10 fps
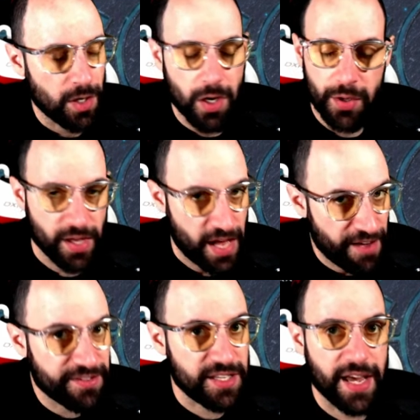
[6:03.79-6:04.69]
on the
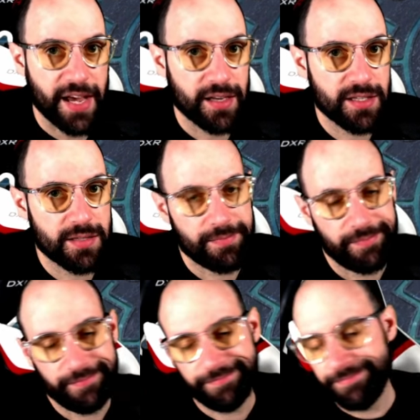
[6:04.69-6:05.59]
F T X
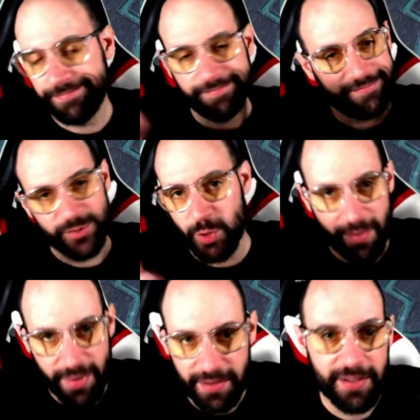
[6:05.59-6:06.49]

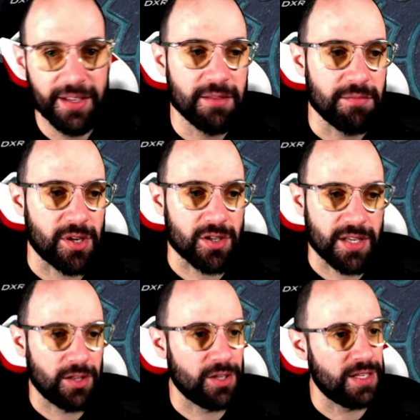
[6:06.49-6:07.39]
drama because
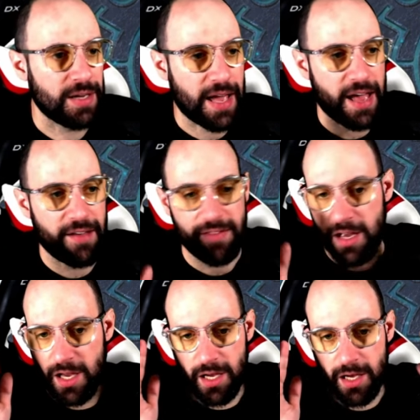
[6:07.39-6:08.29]
they didn't have
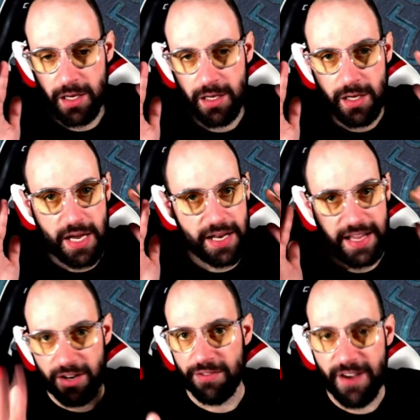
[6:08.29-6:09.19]
uh, any
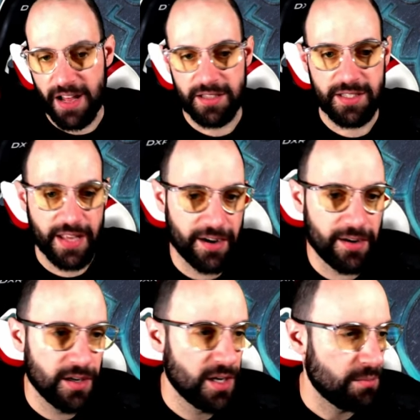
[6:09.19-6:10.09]
kind of funds
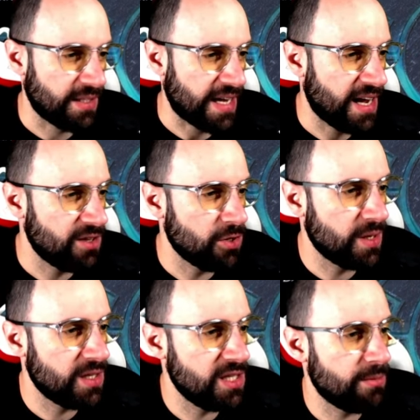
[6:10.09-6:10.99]
there. But I had
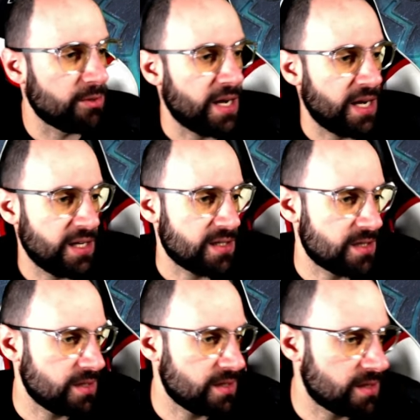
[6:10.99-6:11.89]
no idea about
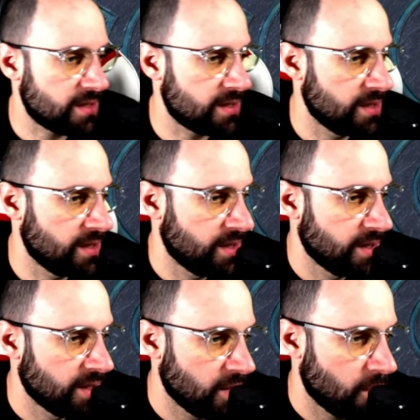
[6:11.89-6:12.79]
Genesis.
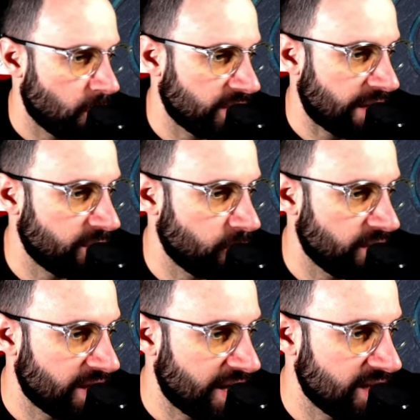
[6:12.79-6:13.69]
What happened
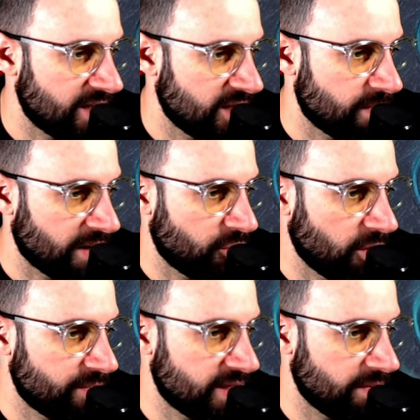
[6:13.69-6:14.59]
with Genesis
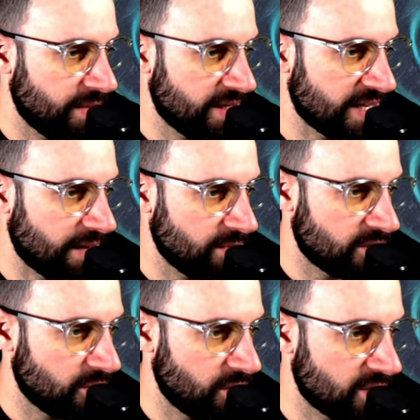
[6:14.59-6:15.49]
bankruptcy? Big Time
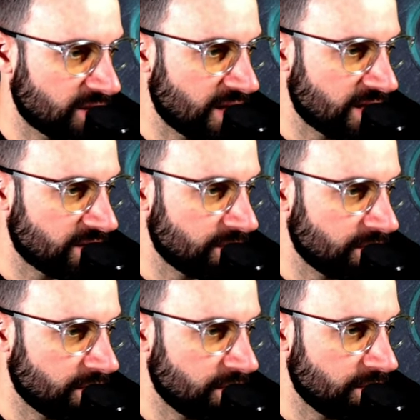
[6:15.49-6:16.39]
Studios
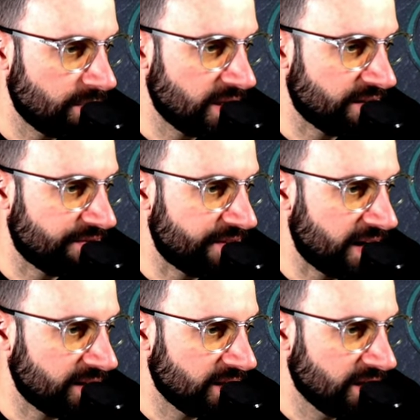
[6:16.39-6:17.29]
doesn't being
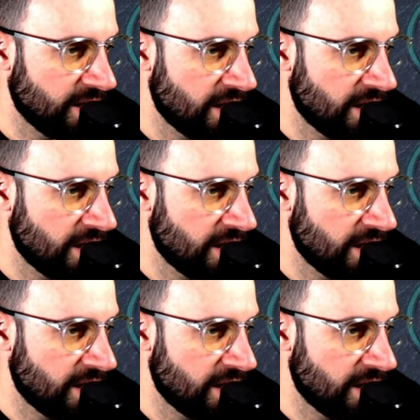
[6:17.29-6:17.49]
affected